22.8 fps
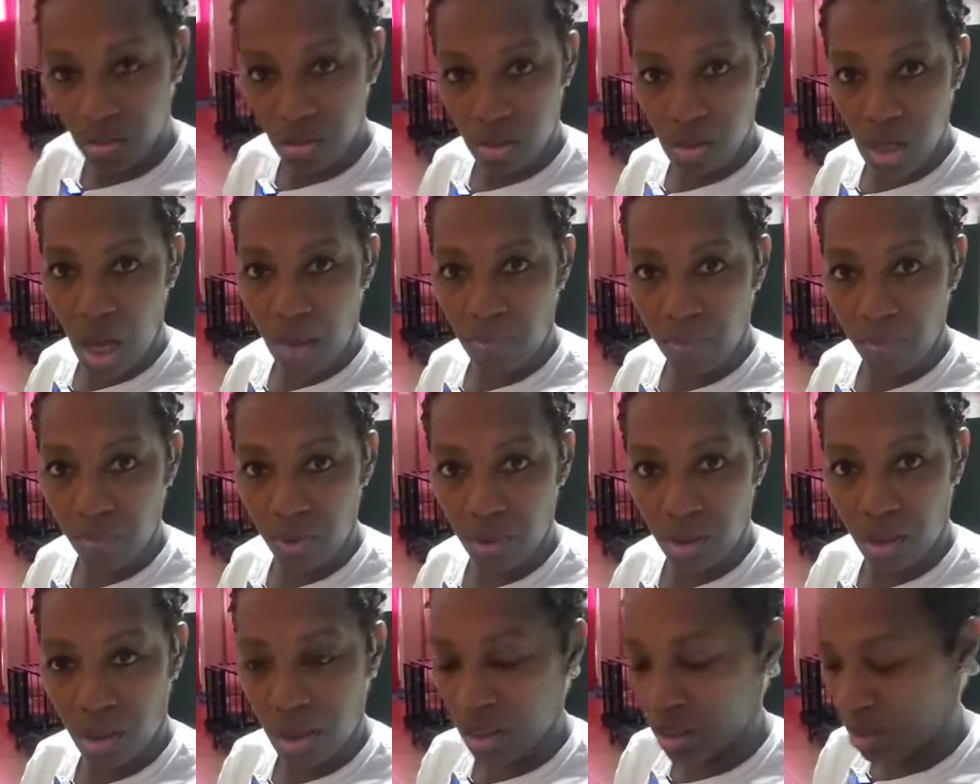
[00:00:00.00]
topped with
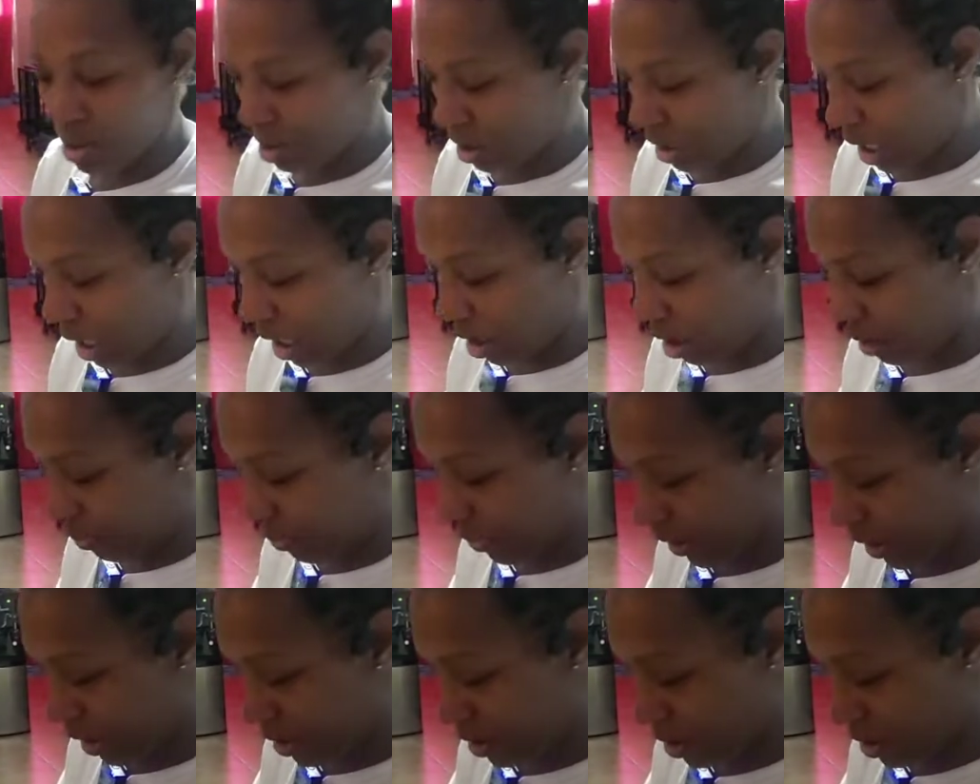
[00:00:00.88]
these candied
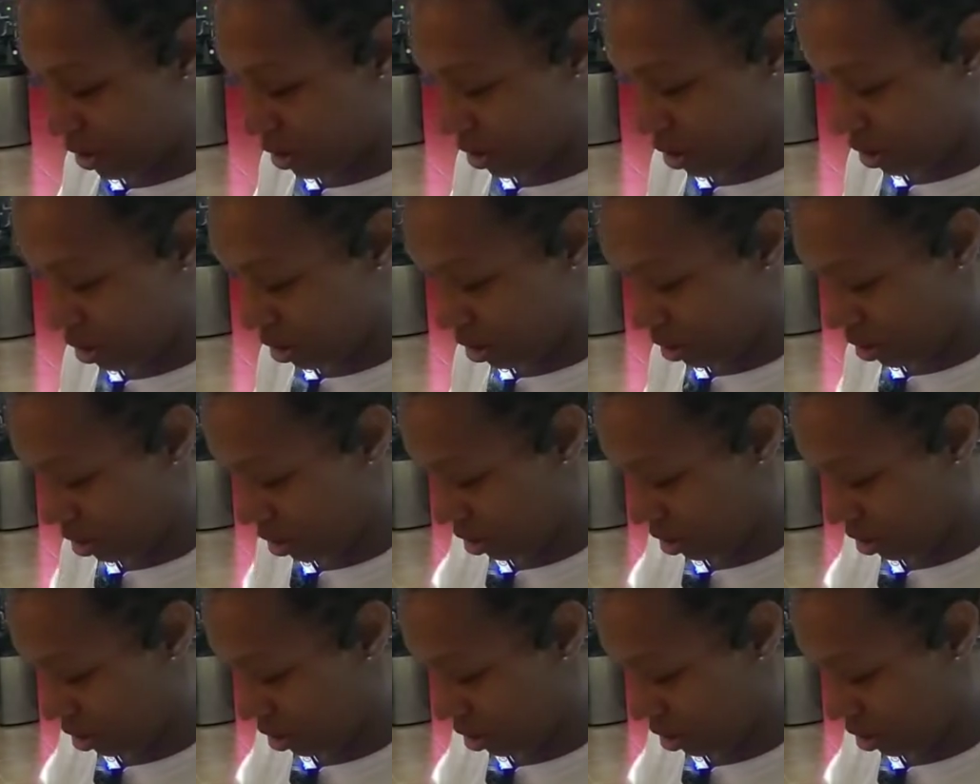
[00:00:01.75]
pecans.